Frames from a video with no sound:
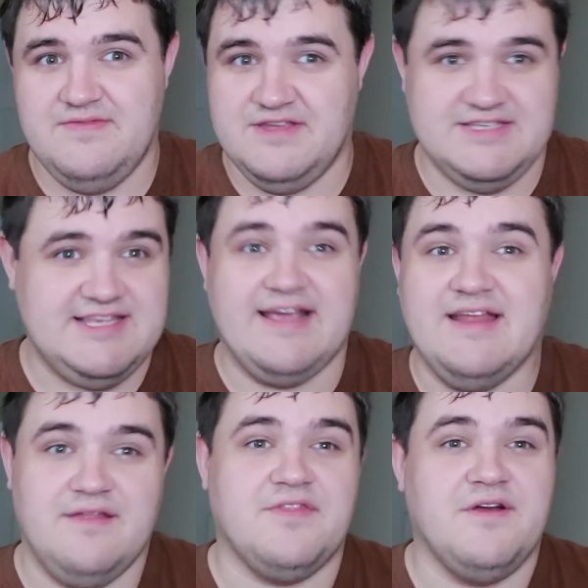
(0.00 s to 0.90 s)
the
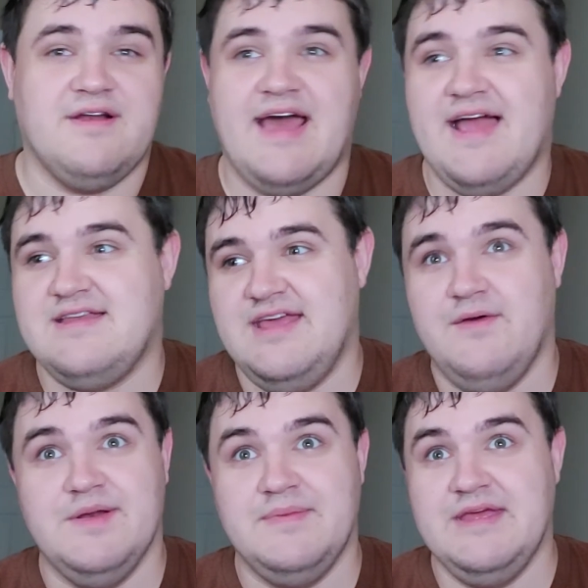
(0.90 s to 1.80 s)
second and third act, it
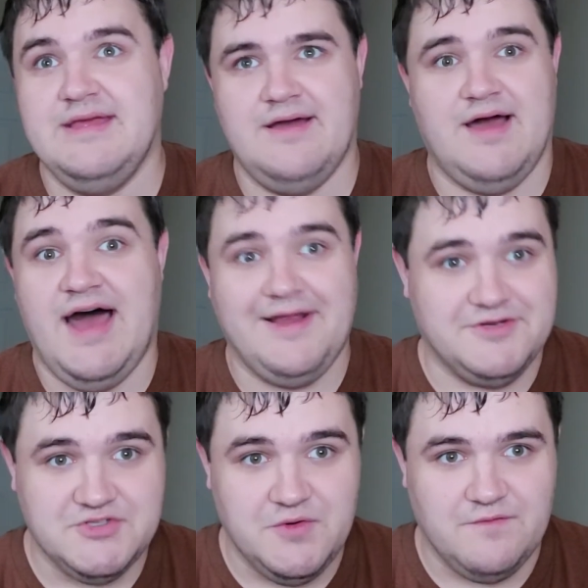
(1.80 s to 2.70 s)
would be a higher
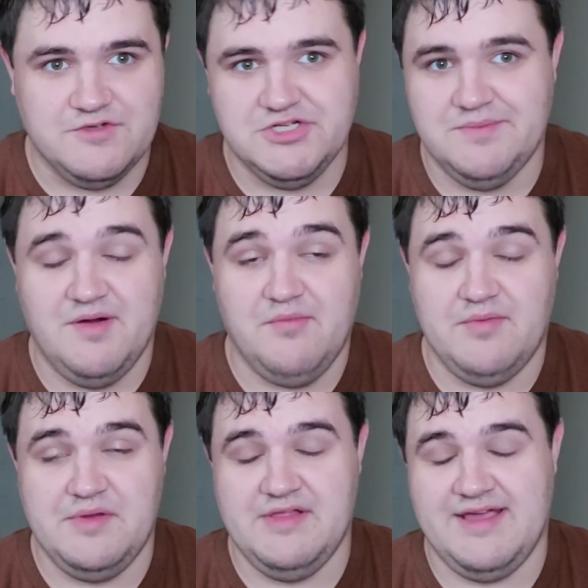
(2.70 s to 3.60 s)
score for sure.
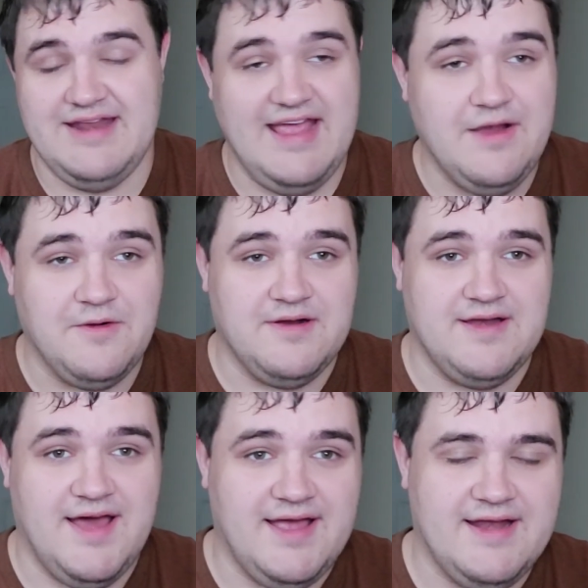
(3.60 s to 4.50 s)
Probably like an 8 or a
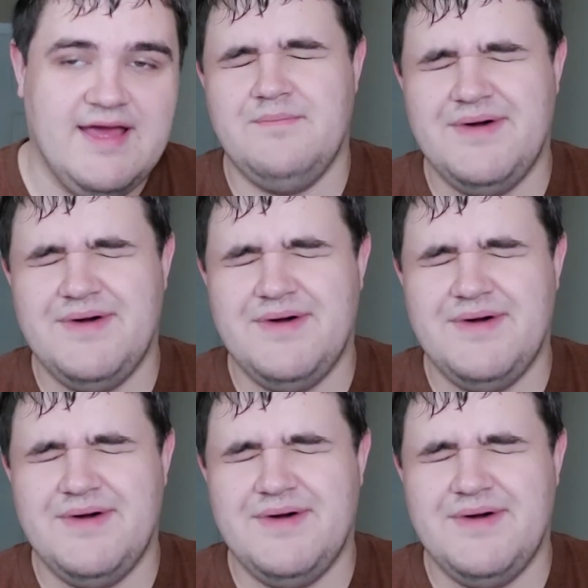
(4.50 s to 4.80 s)
9.